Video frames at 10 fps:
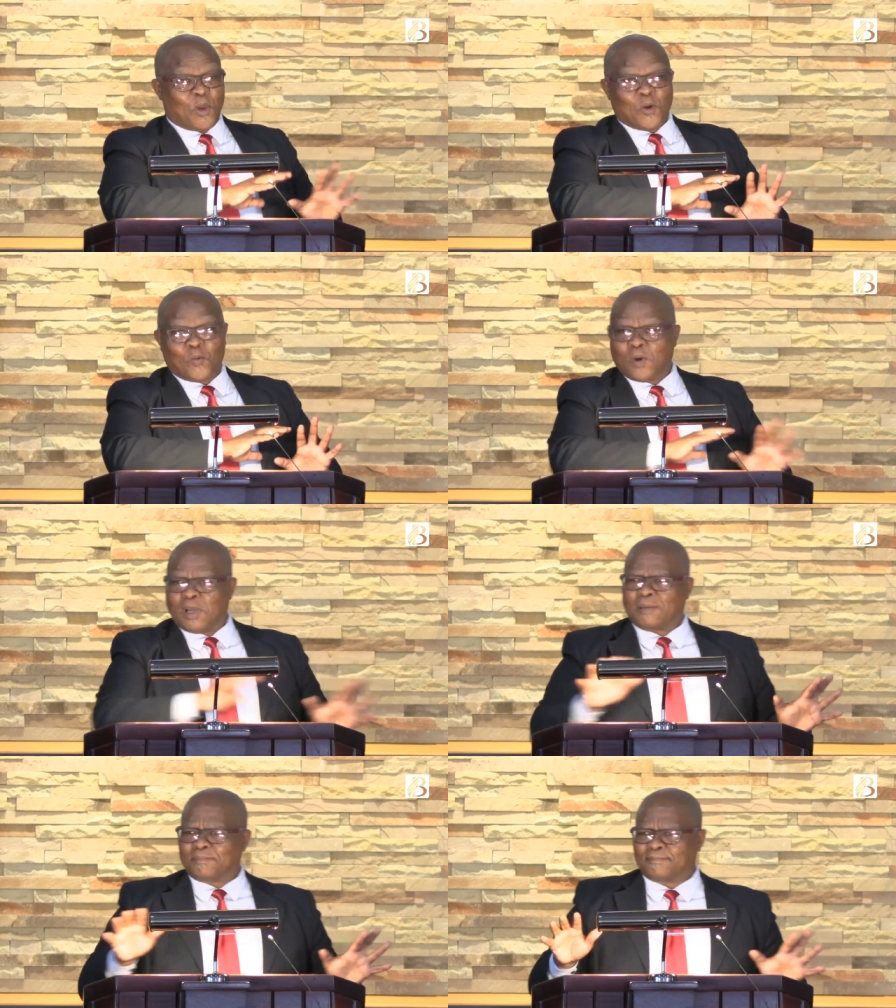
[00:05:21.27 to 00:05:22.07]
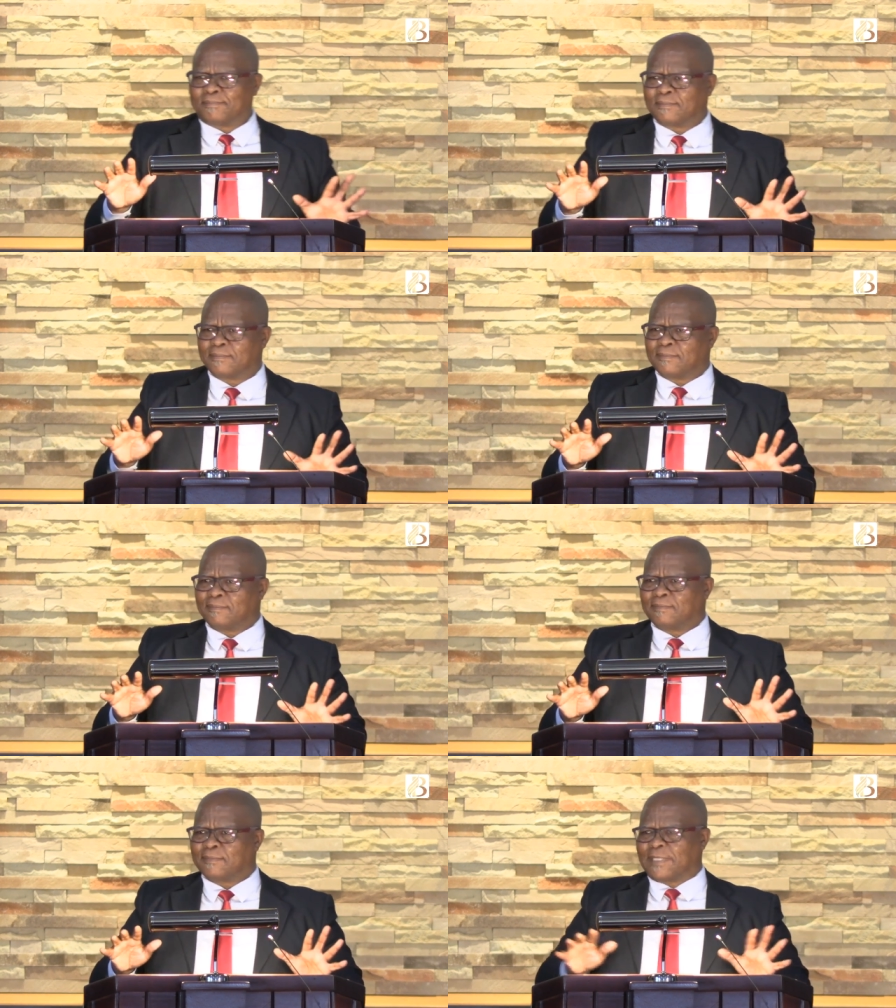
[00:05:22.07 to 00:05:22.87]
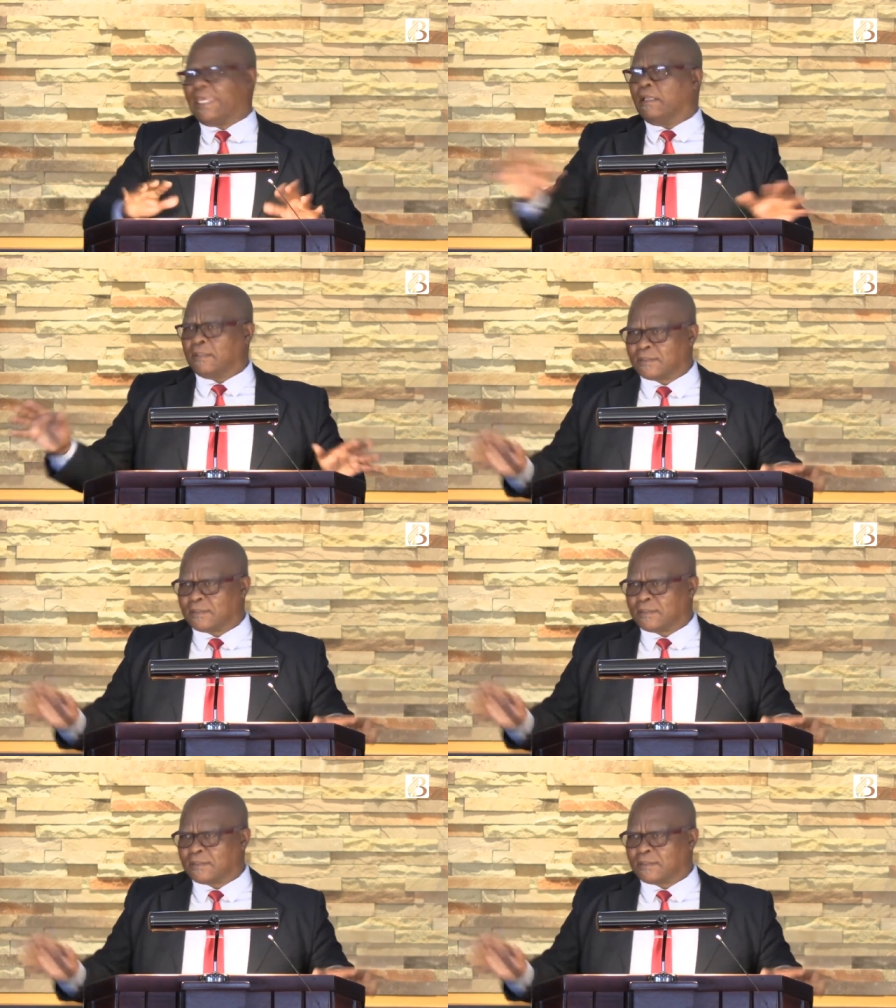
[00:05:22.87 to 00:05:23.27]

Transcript: were killed.